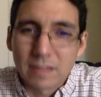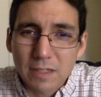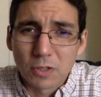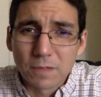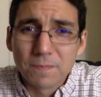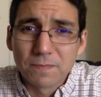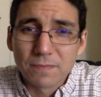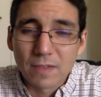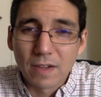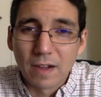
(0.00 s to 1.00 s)
a teacher,
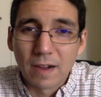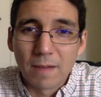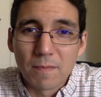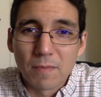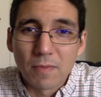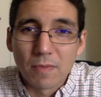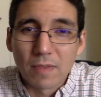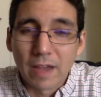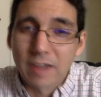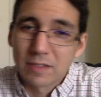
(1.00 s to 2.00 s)
and
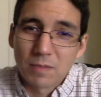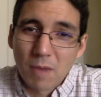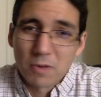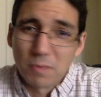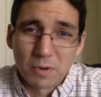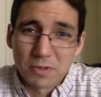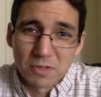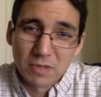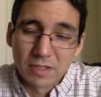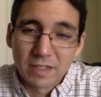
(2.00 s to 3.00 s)
as a modern person,
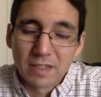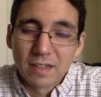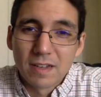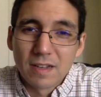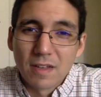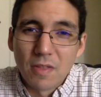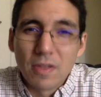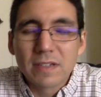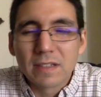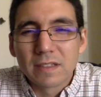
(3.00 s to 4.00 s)
really,
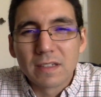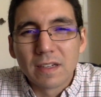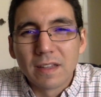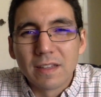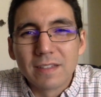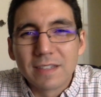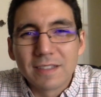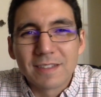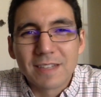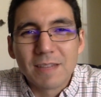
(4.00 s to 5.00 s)
this doesn't
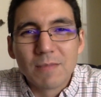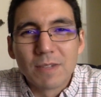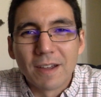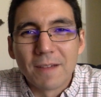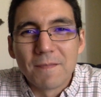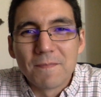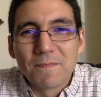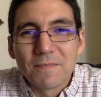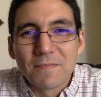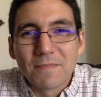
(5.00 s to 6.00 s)
seem to.
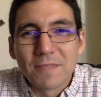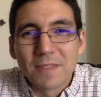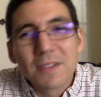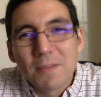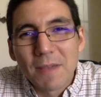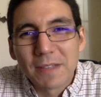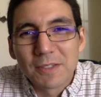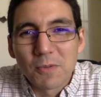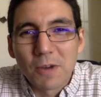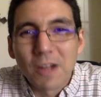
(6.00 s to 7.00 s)
This is a message
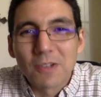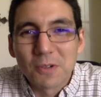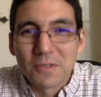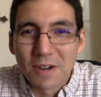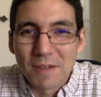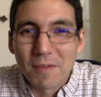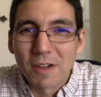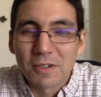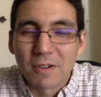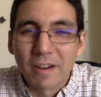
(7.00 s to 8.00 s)
that we're not told very
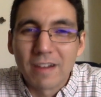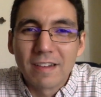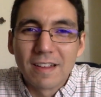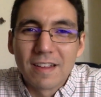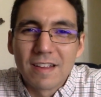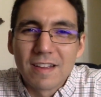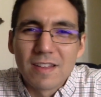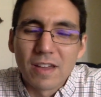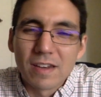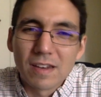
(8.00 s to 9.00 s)
much, right?
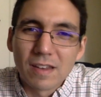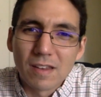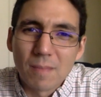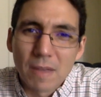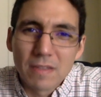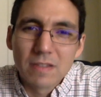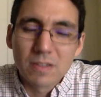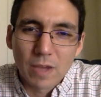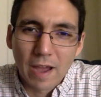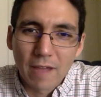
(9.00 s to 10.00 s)
That the methods
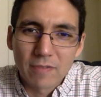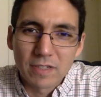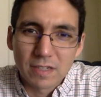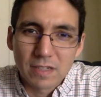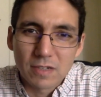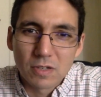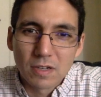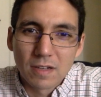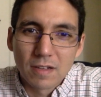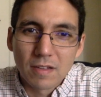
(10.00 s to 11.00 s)
that we have to teach,
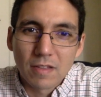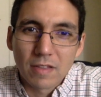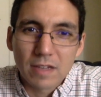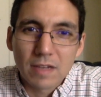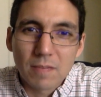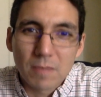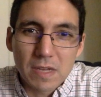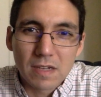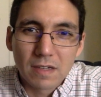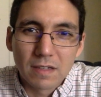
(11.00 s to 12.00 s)
they can
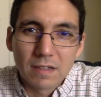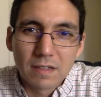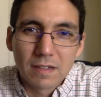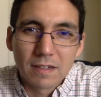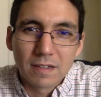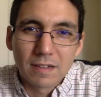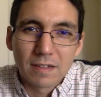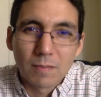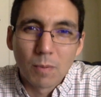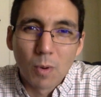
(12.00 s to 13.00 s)
be
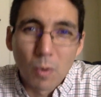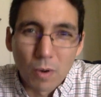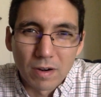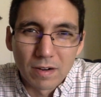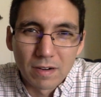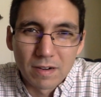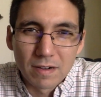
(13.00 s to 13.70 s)
poor,